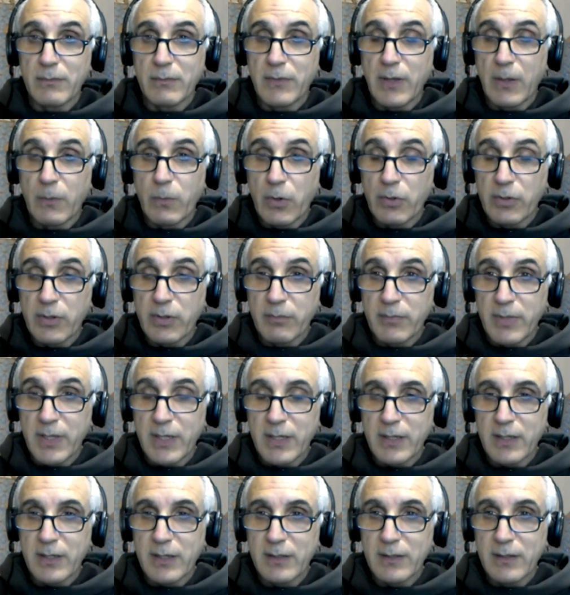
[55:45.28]
They won't admit
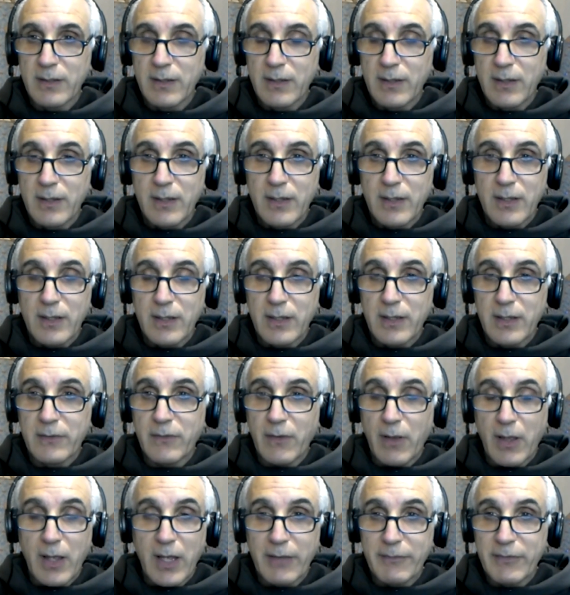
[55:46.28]
it.
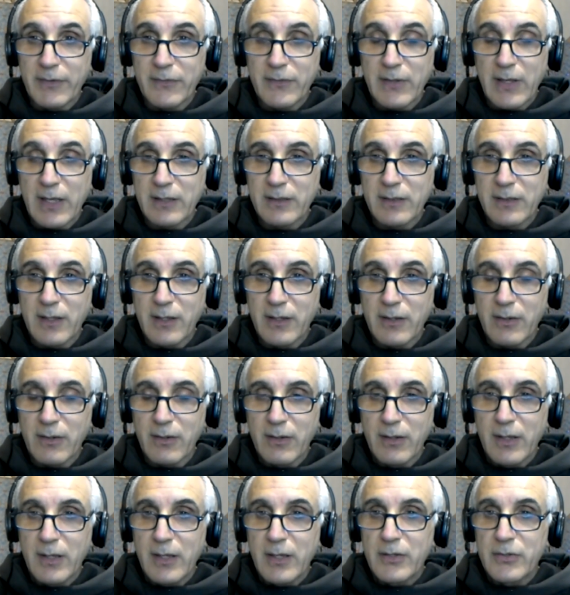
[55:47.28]
It's obvious out there.
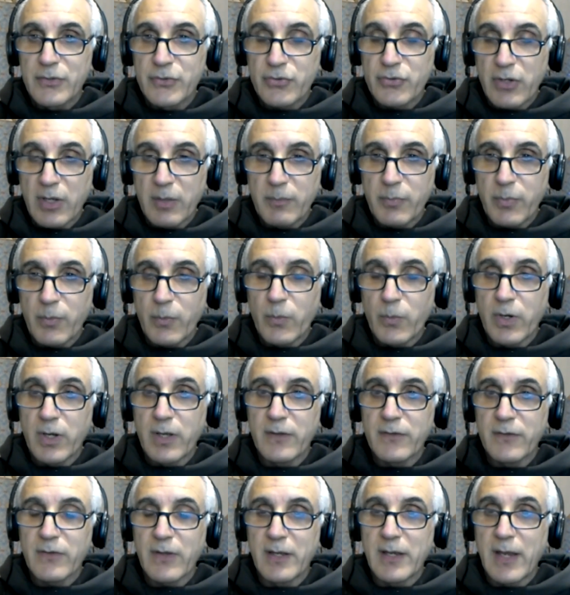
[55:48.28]
Trump
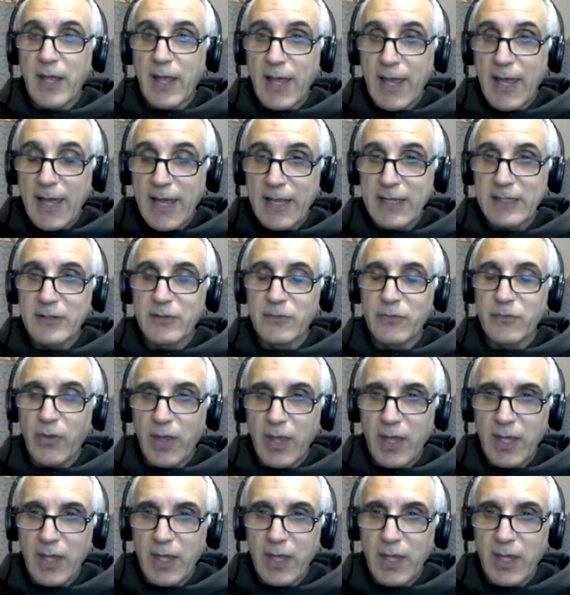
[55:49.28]
was an active
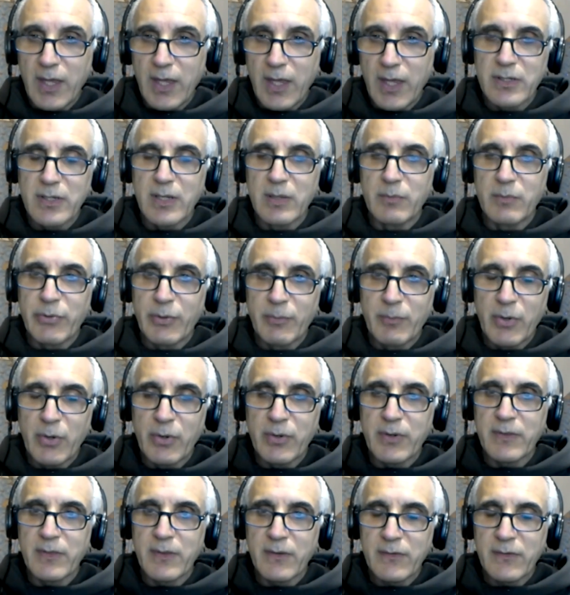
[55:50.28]
agent in
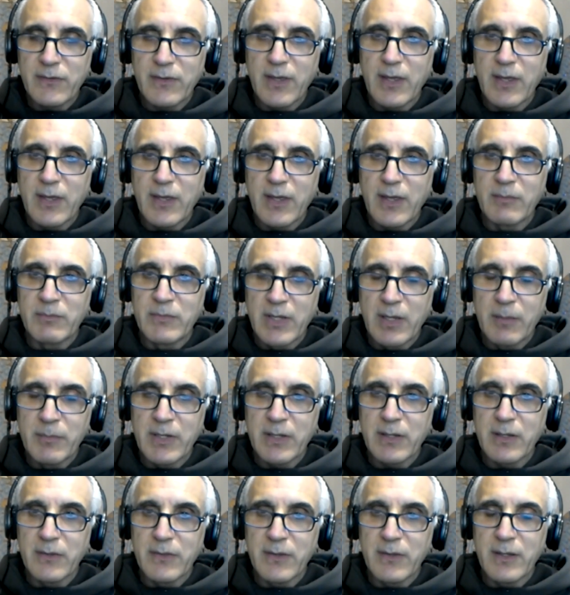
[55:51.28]
promoting the
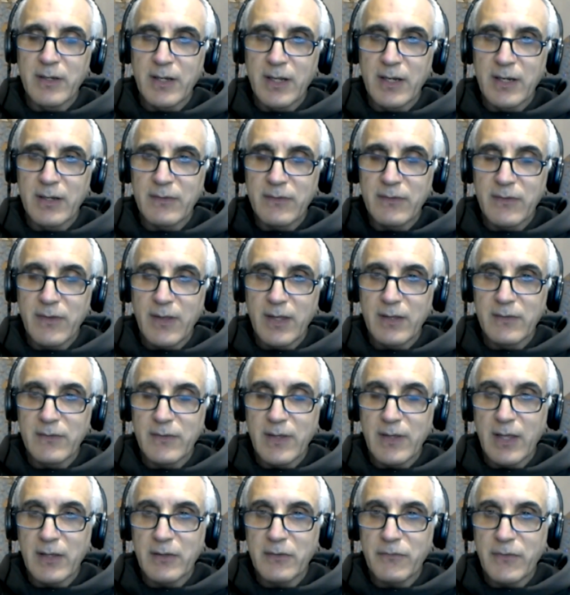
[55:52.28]
scamdemic in the United States.
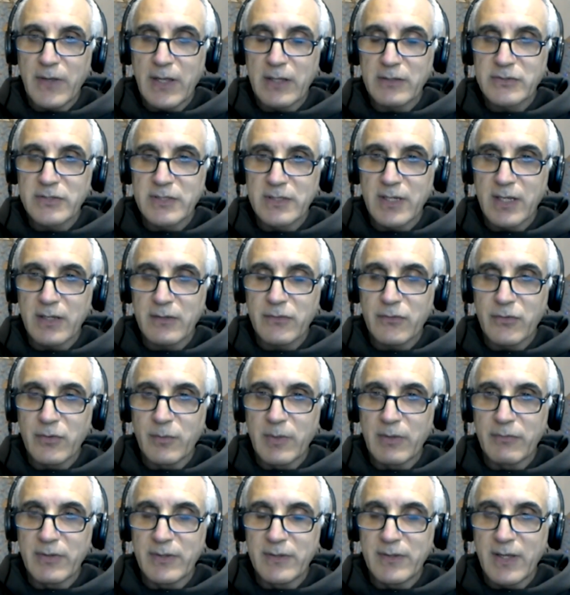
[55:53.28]
He has Fauci next to him
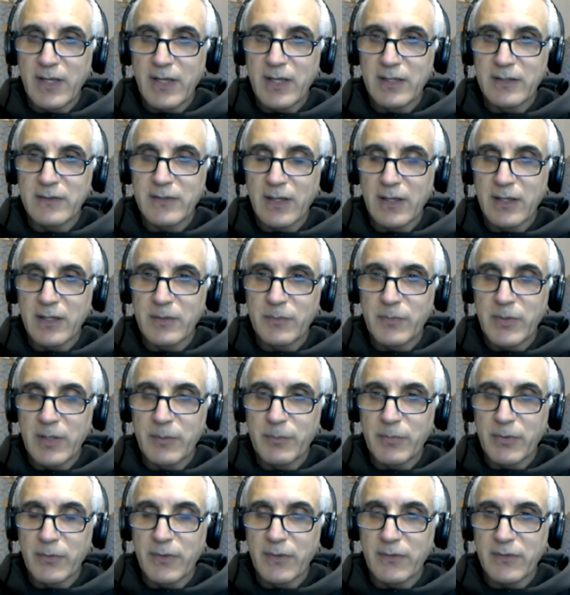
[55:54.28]
every day telling
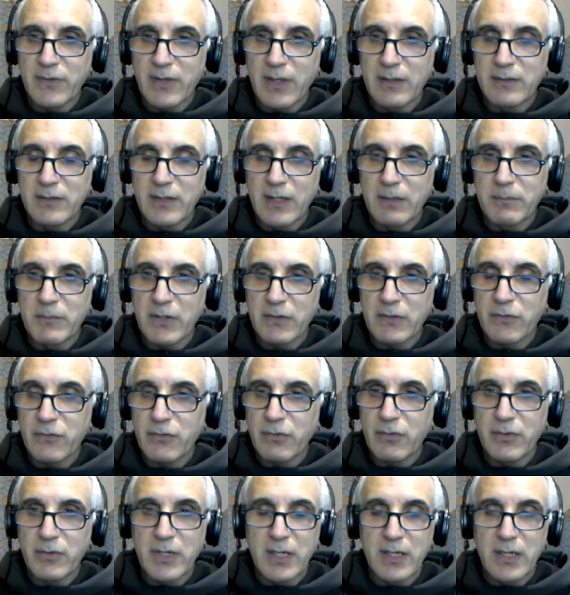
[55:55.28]
people the scamdemic's
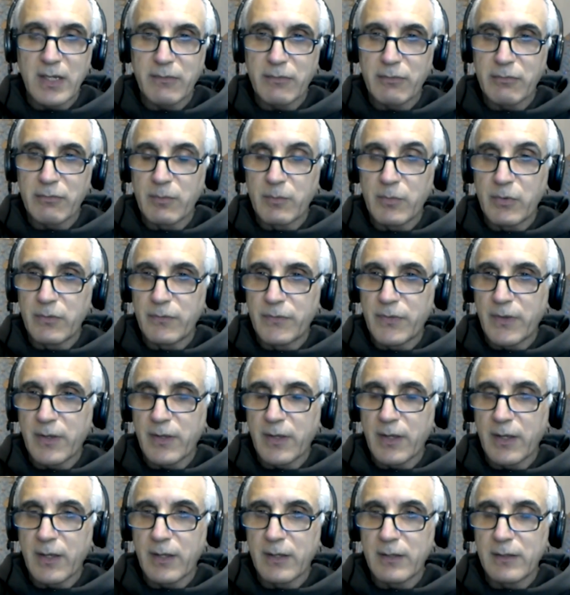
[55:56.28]
true, and he never removed the
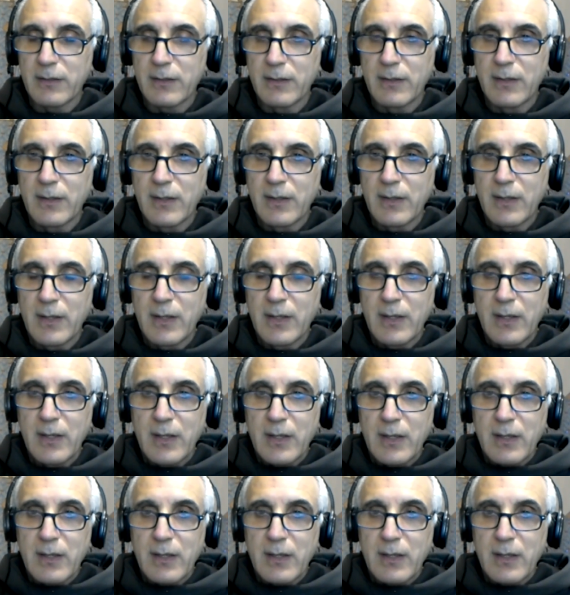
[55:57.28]
guy. Mm-hmm.